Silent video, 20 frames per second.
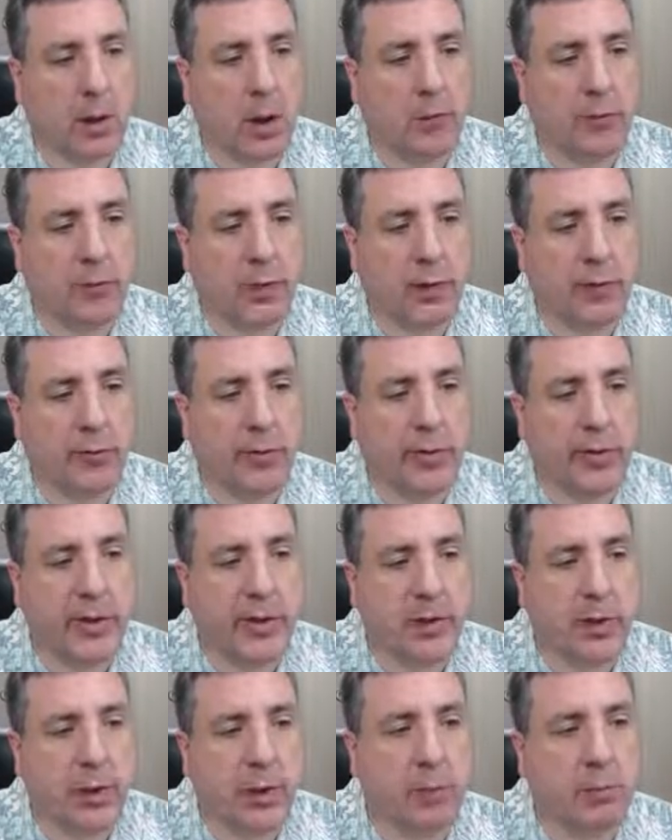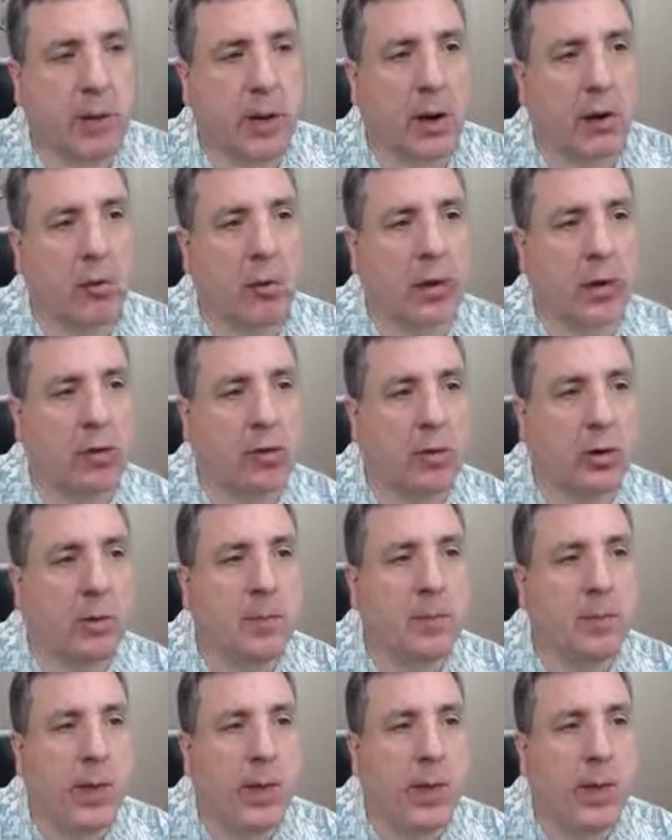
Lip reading: above the lumbar region.